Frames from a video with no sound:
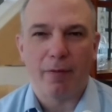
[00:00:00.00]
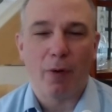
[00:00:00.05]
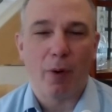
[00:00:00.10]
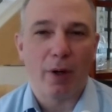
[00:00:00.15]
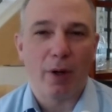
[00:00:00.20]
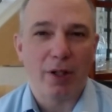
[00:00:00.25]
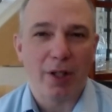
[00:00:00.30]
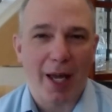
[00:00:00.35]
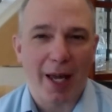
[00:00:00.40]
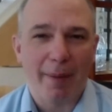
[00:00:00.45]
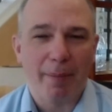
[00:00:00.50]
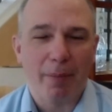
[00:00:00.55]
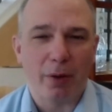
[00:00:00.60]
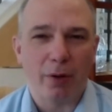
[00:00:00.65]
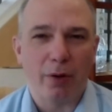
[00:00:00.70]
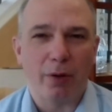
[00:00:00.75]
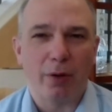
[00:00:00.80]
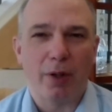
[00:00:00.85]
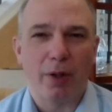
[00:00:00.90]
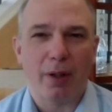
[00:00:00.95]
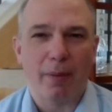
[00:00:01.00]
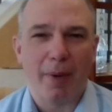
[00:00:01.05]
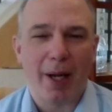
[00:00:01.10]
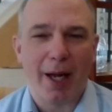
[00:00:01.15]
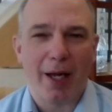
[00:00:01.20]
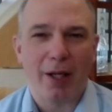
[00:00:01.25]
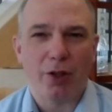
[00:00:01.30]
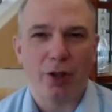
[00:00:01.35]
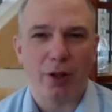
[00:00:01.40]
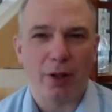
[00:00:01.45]
For example, you can
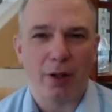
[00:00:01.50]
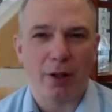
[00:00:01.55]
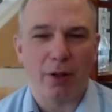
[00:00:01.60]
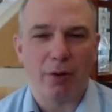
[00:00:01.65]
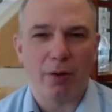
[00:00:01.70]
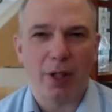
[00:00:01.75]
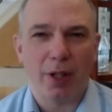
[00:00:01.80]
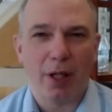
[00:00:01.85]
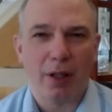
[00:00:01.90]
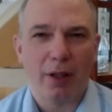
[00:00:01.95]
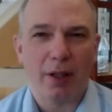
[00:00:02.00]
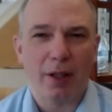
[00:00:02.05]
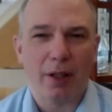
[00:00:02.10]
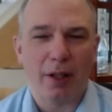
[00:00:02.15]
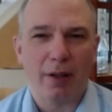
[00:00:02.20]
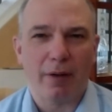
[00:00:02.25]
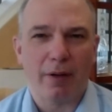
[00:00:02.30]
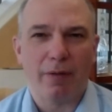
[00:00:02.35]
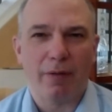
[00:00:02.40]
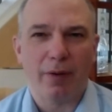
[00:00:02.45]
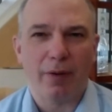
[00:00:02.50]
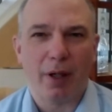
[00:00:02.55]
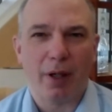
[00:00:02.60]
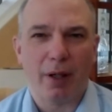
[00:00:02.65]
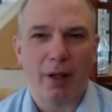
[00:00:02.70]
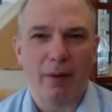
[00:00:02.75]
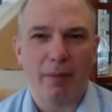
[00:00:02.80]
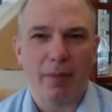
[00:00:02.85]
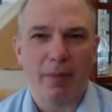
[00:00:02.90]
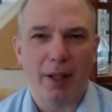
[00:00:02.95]
imagine the utility
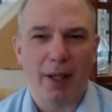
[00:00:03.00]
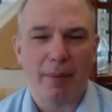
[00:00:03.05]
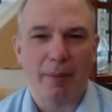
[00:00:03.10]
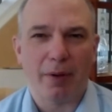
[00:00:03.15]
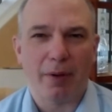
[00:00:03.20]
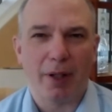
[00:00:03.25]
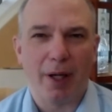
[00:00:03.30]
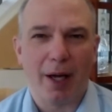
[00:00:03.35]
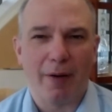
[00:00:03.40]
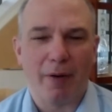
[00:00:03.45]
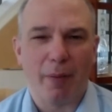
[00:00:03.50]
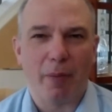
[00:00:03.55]
of being able to